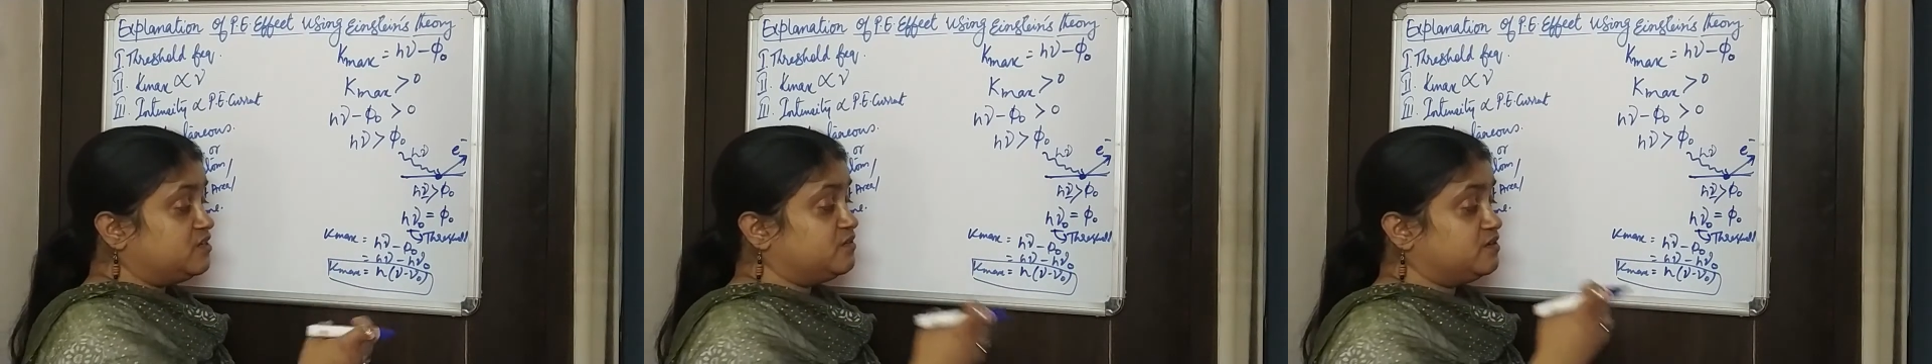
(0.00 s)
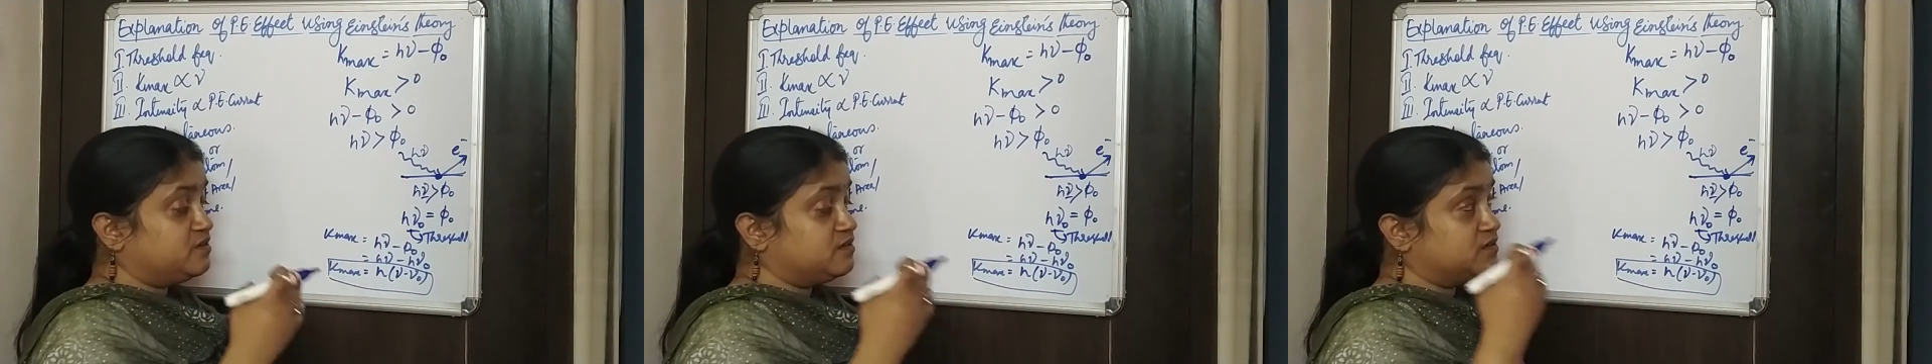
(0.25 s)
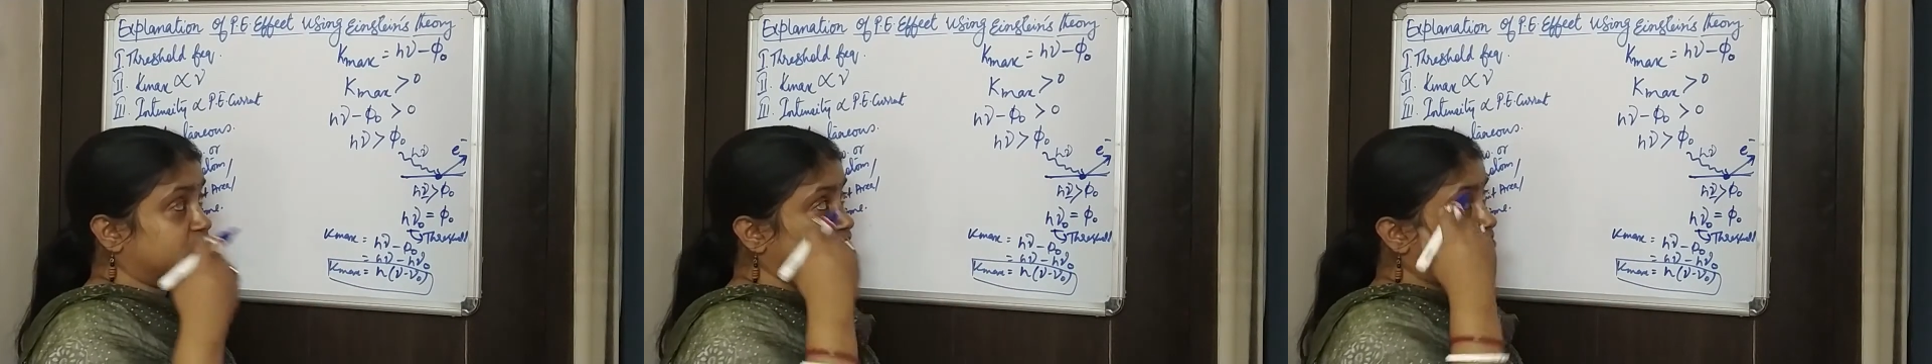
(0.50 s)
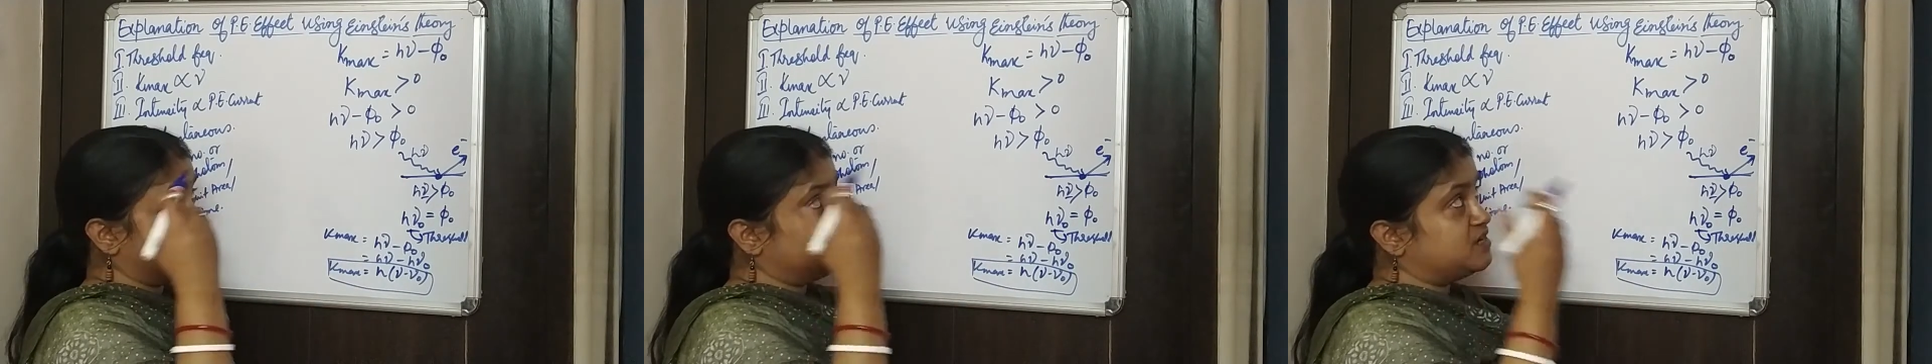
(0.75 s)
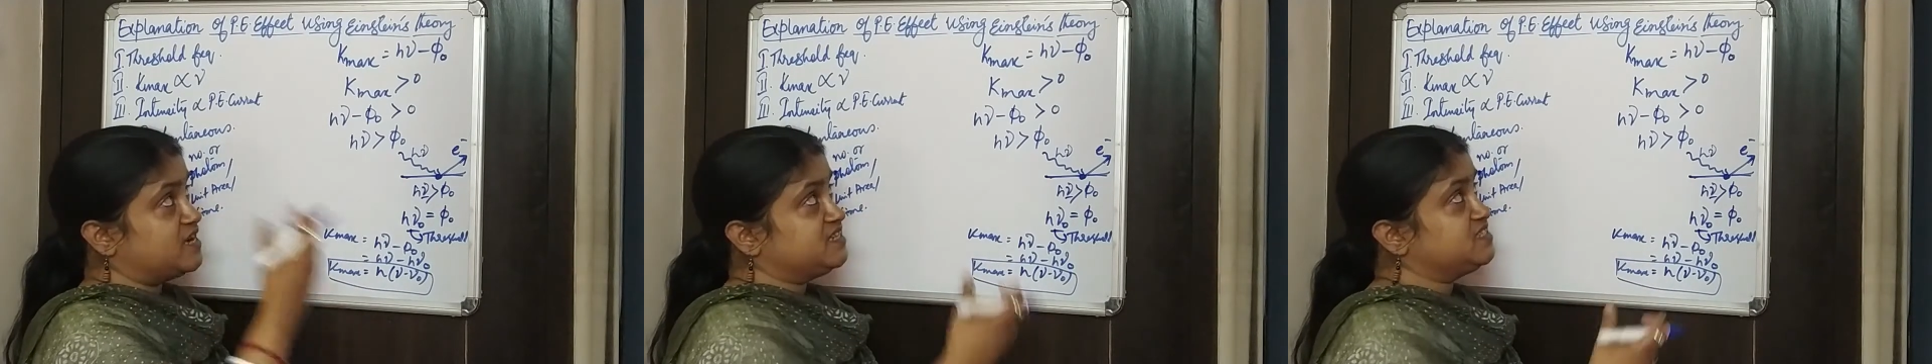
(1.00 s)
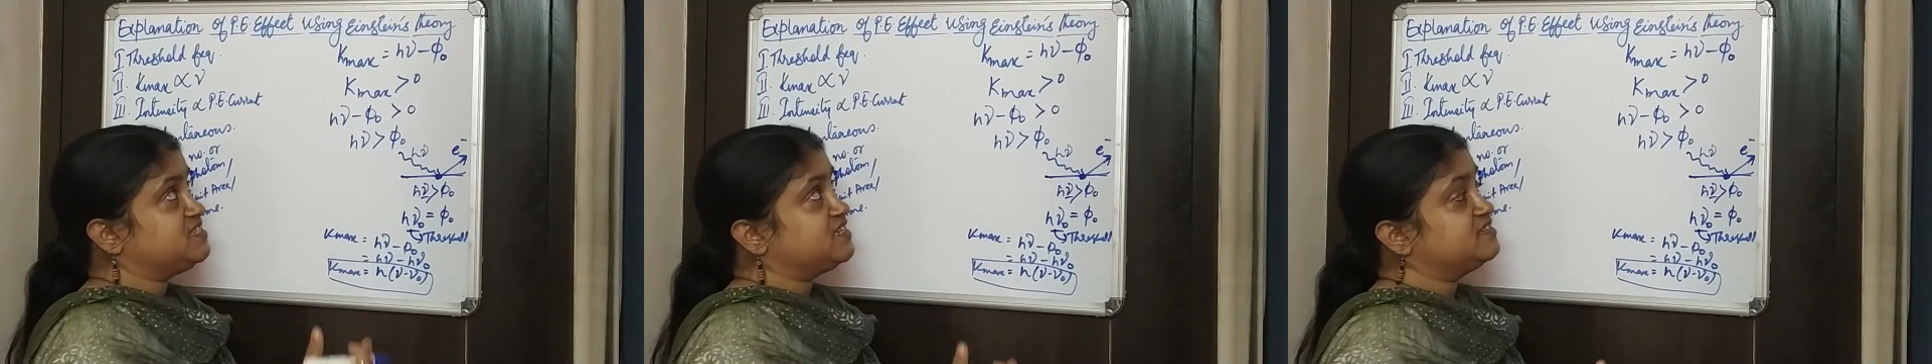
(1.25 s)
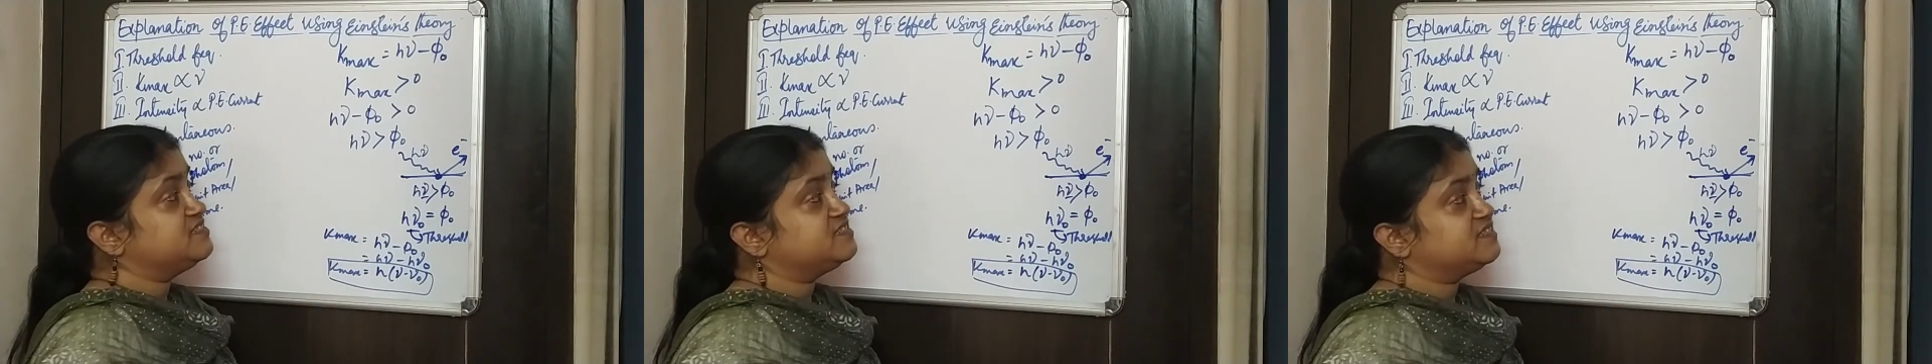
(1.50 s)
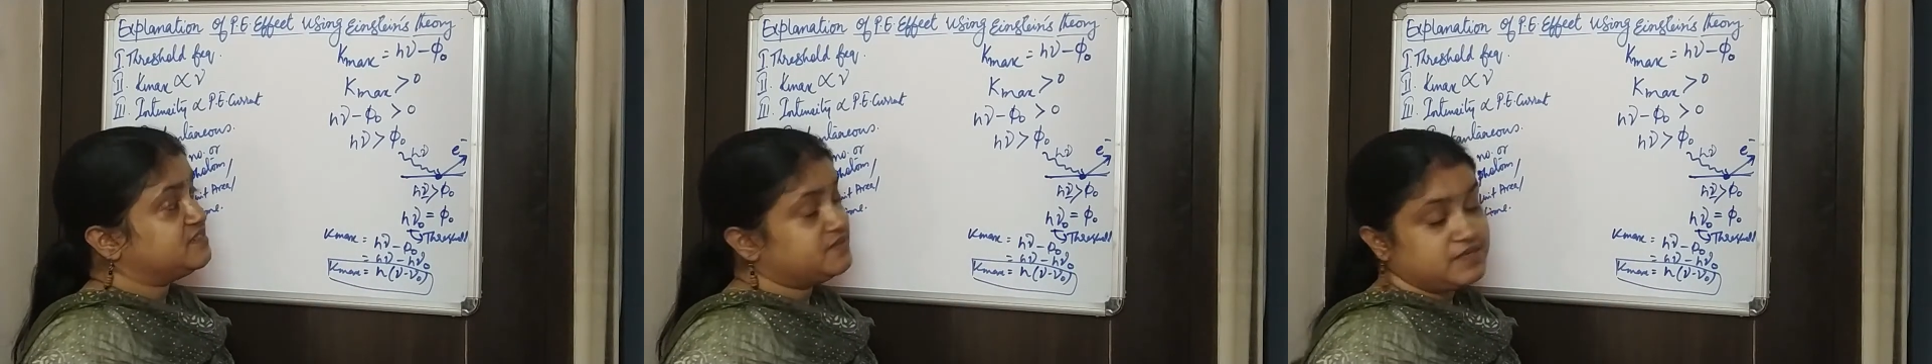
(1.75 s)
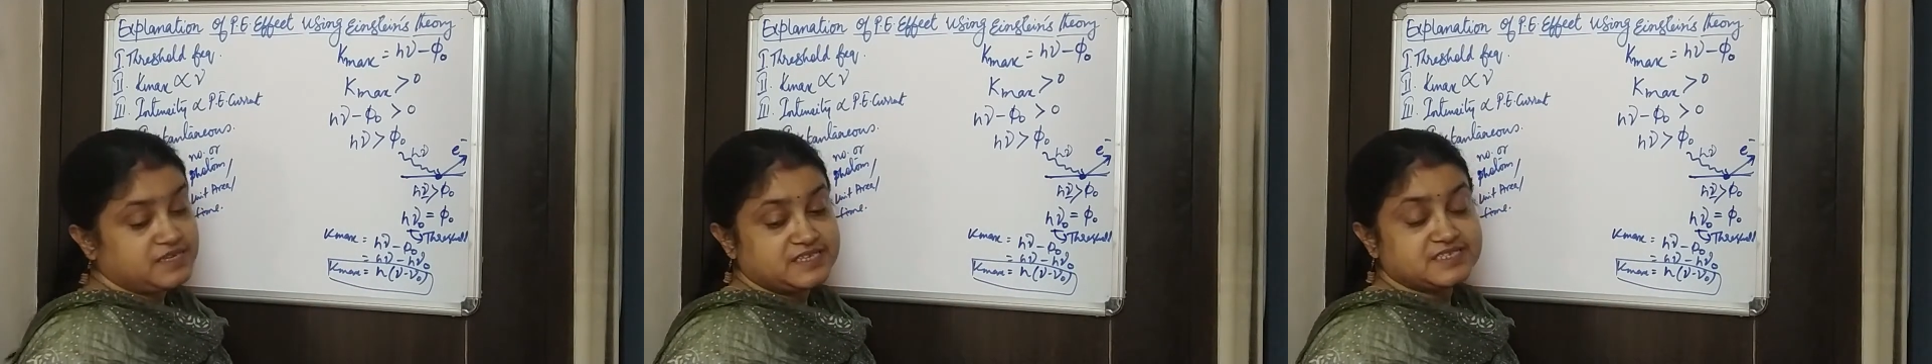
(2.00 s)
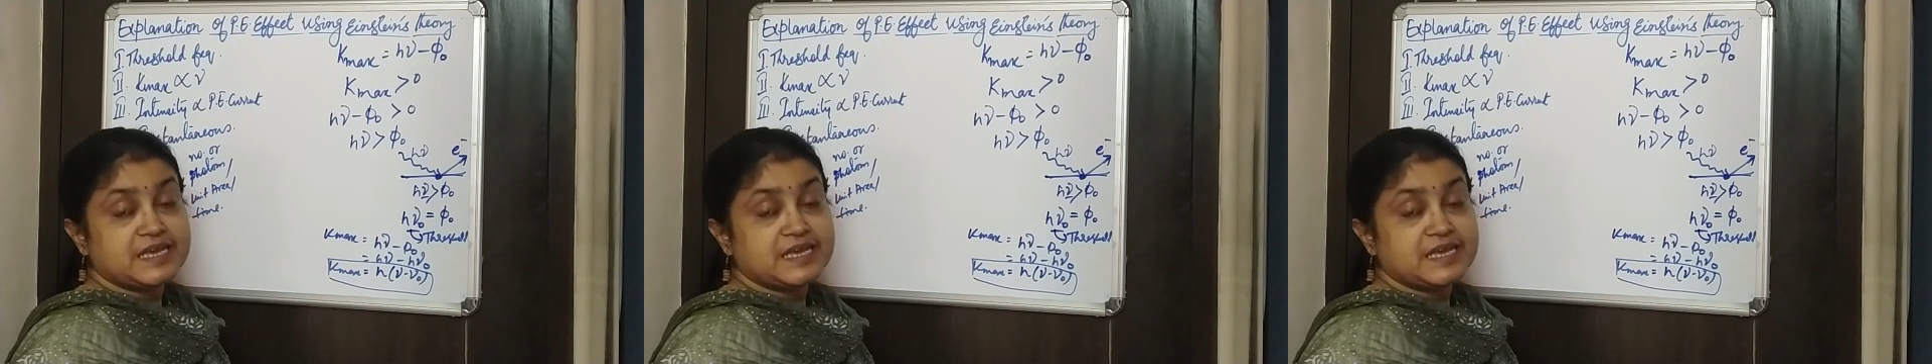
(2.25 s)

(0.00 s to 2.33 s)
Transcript: the Einstein's theory is